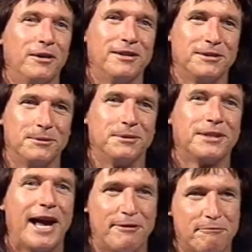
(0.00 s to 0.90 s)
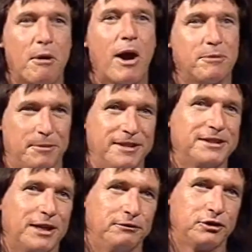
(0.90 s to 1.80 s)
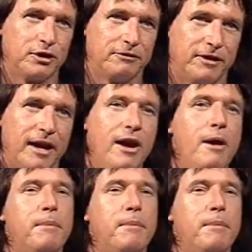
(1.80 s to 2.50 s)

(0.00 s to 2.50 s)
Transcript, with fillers: this was kind of probably self-serving.